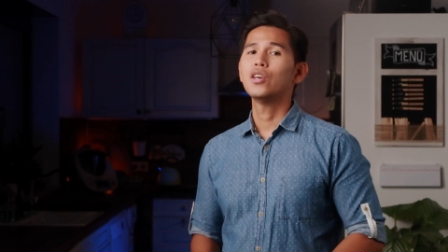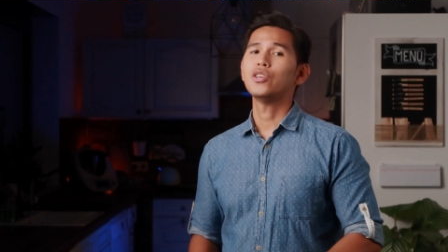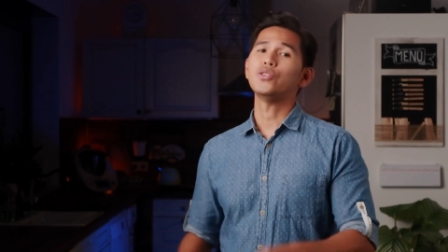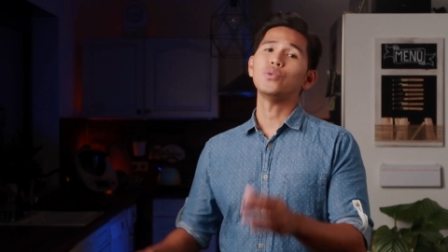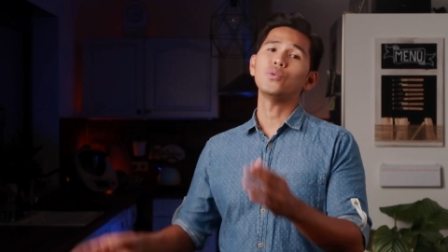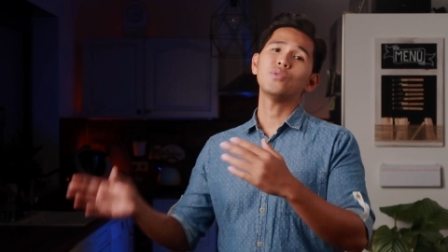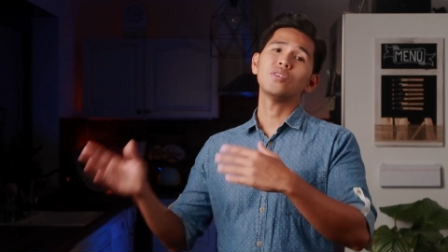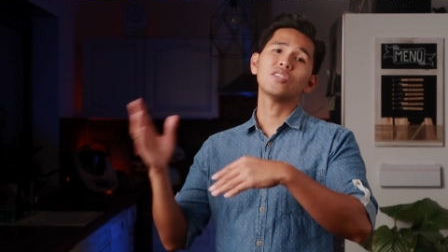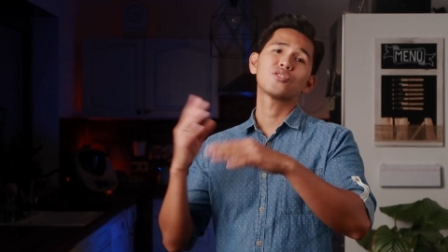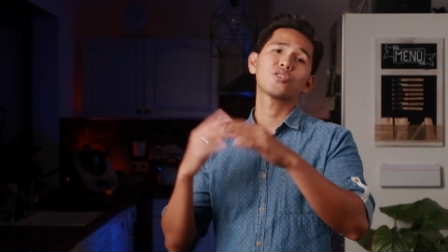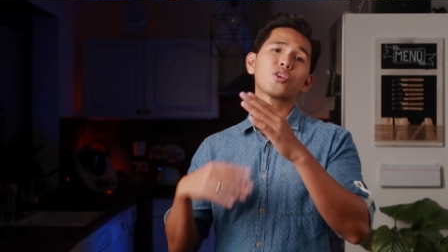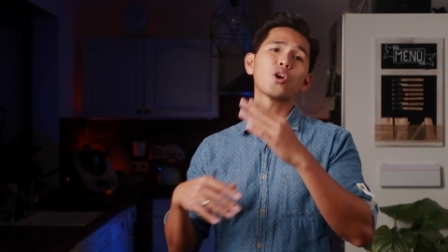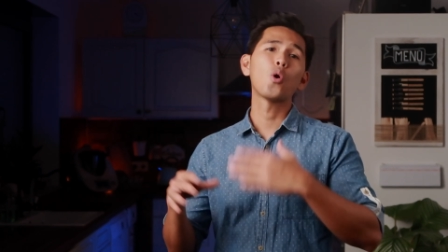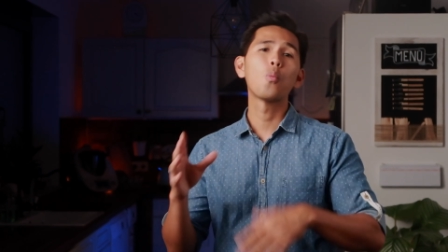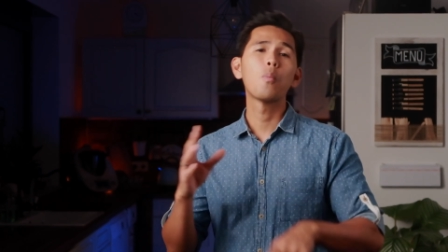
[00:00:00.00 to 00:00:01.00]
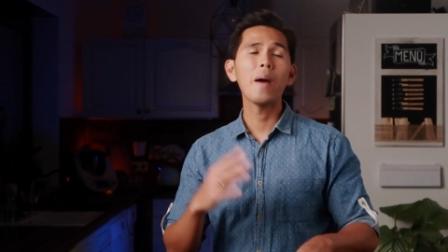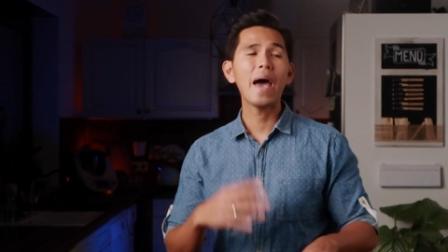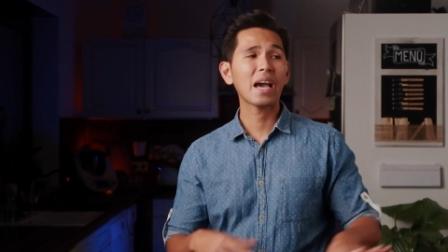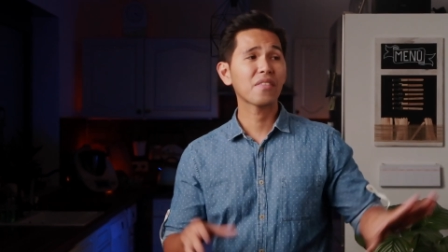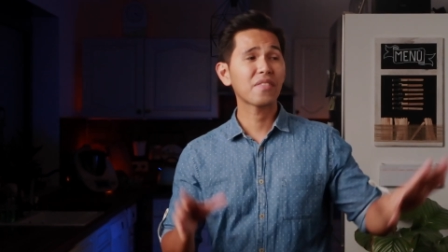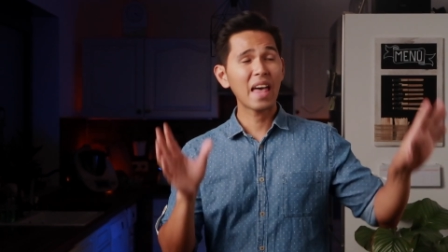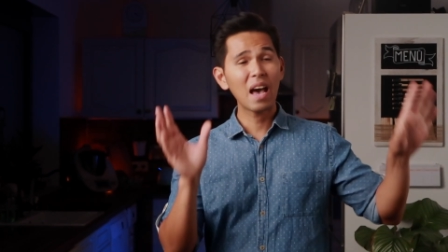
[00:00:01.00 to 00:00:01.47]
you need to go
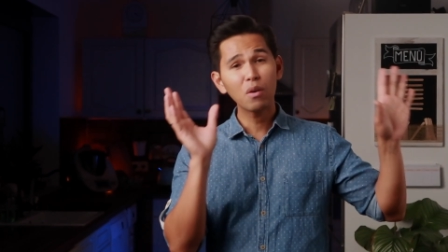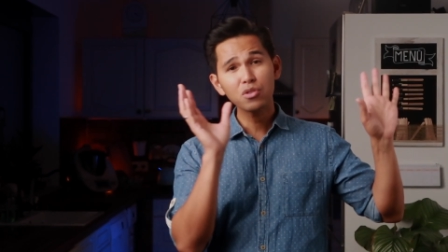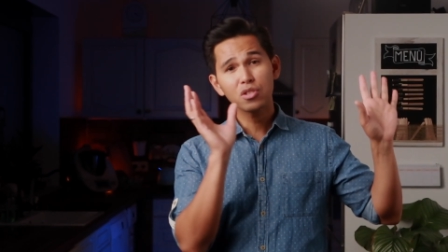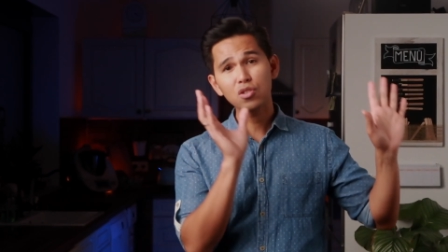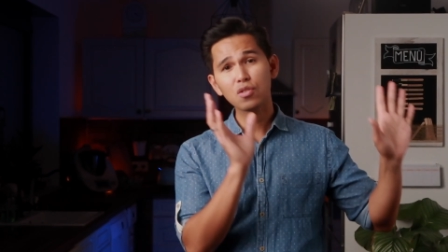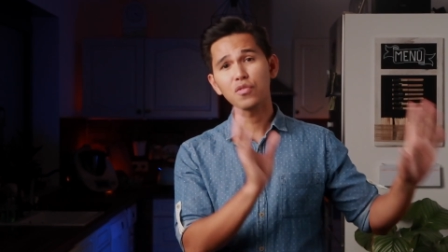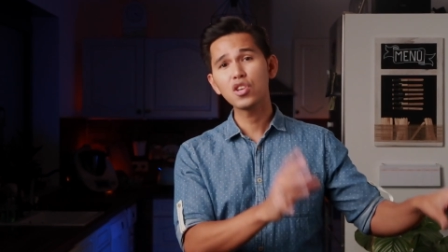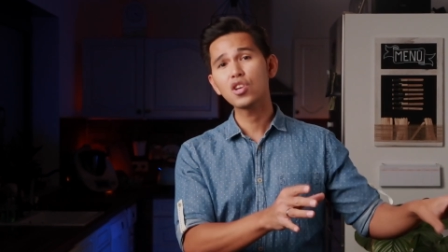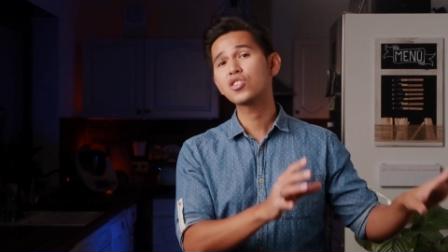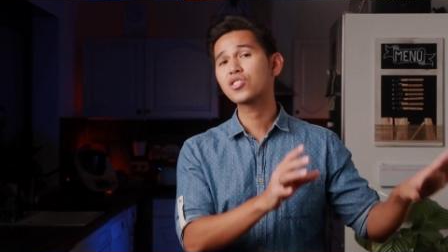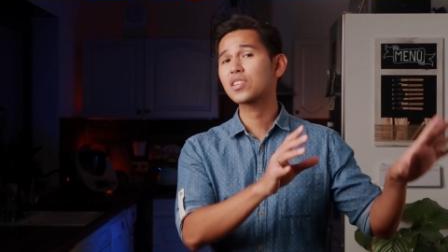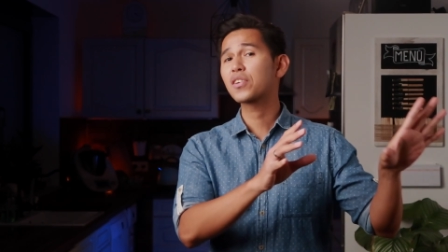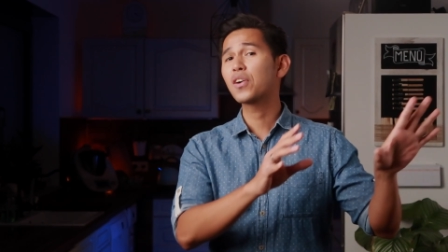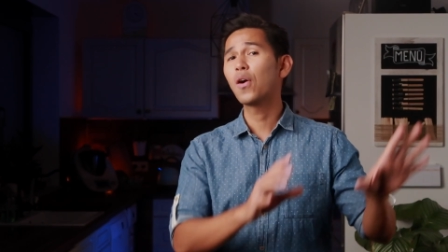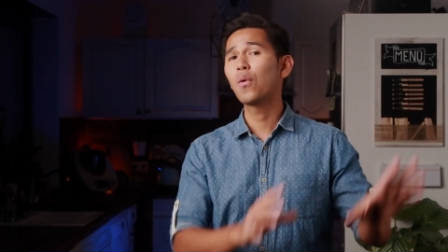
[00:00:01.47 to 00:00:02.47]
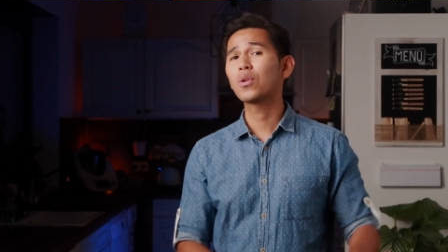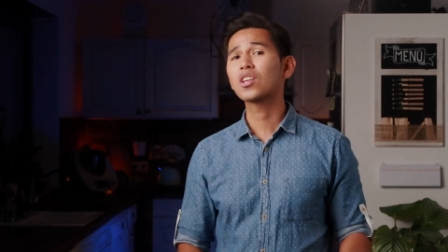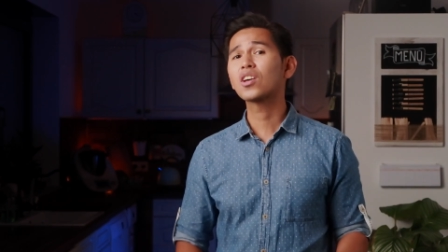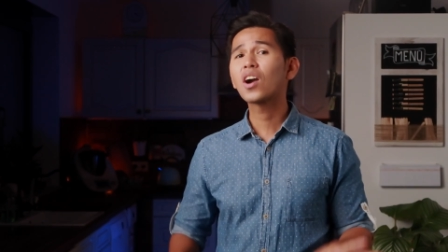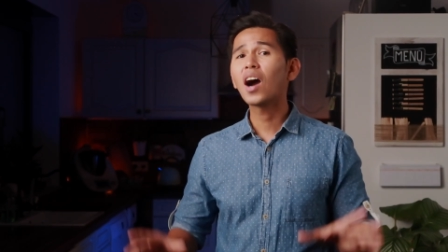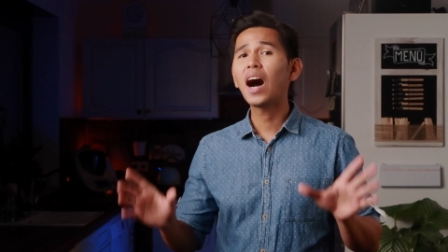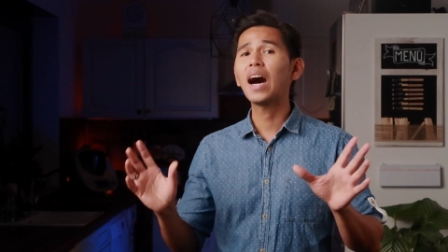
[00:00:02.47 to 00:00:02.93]
back thousands of years ago
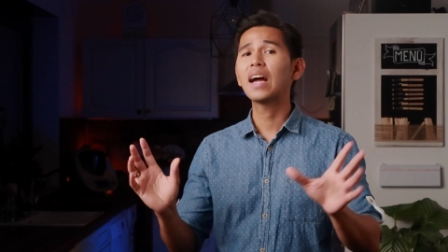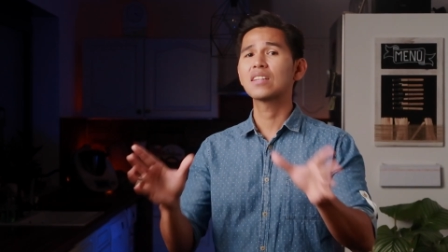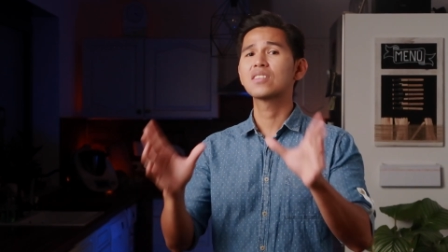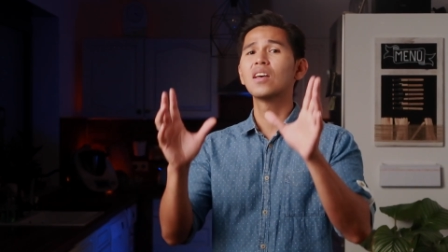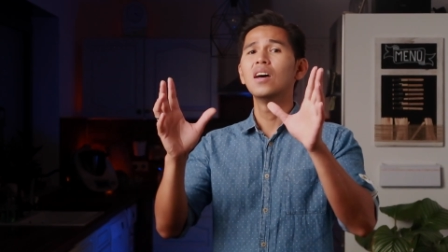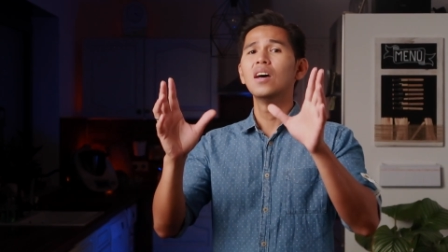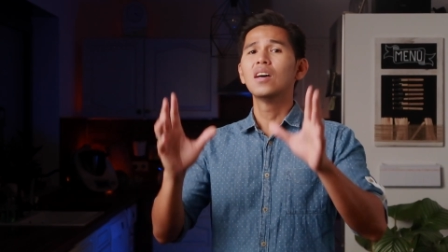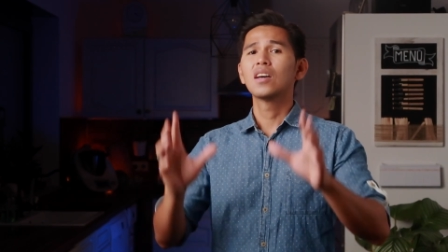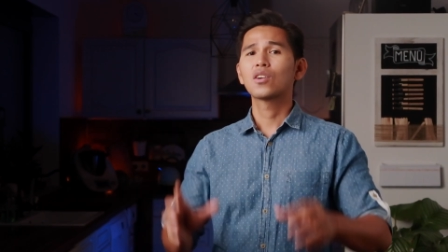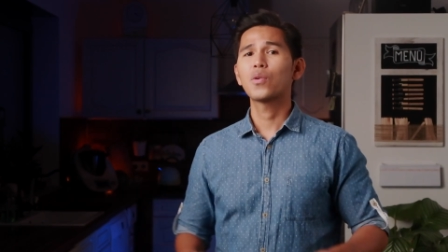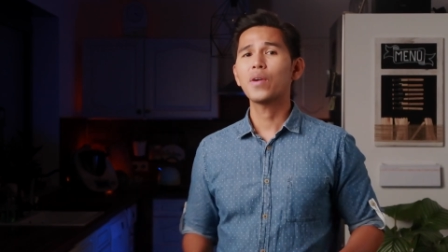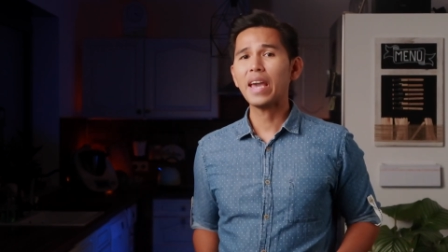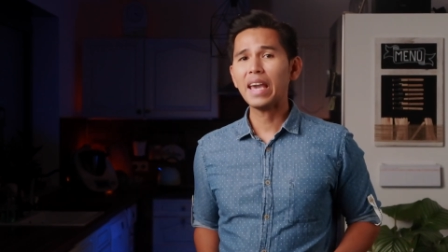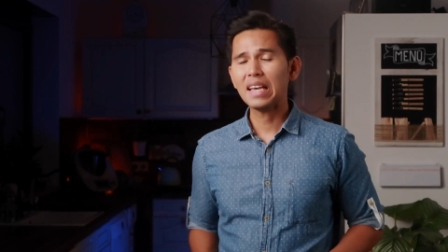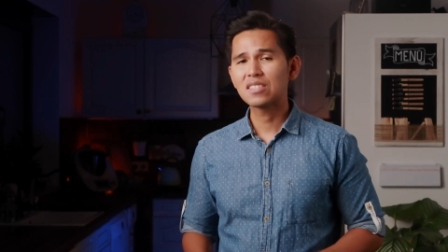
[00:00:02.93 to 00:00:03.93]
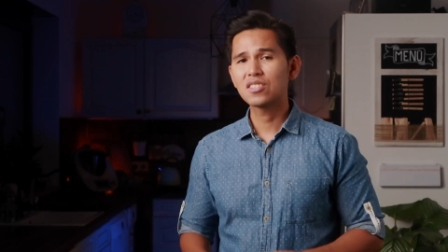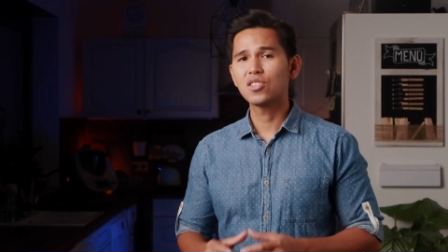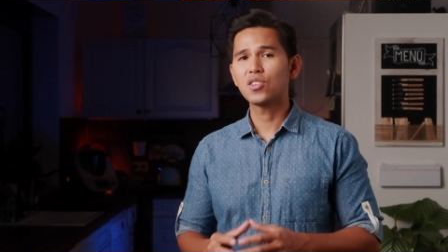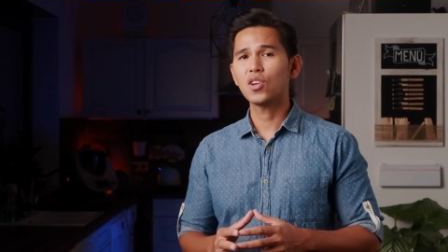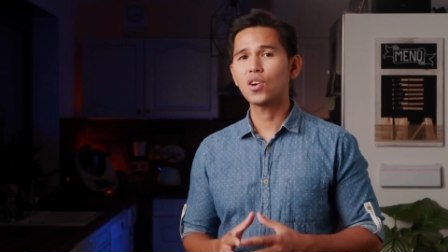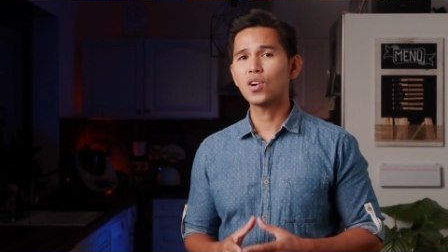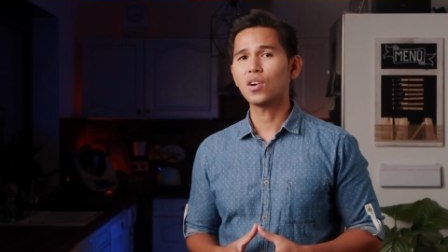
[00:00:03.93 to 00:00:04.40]
when God created
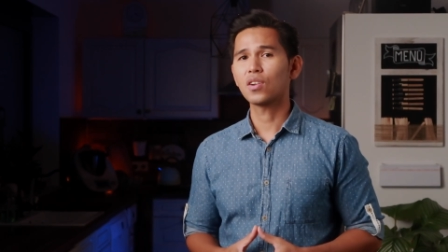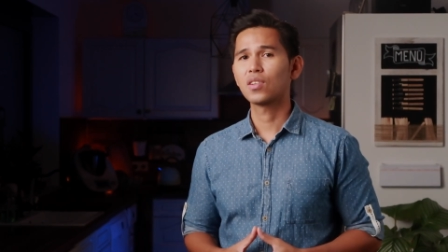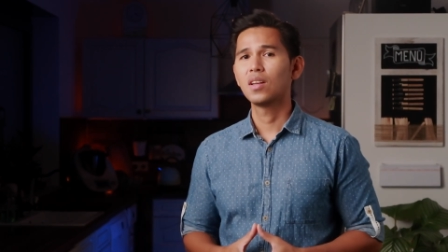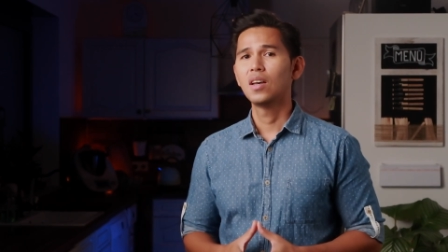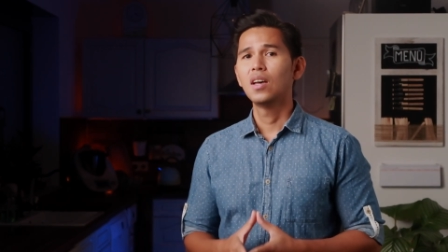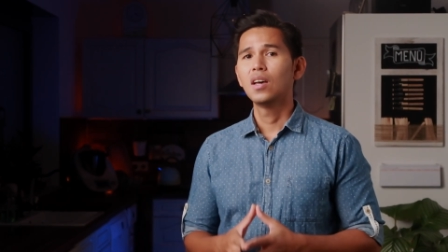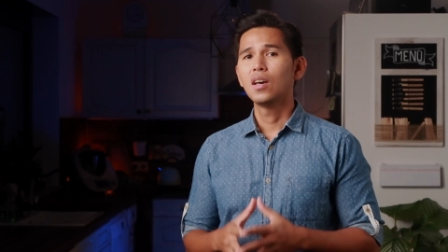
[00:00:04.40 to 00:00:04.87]
the earth.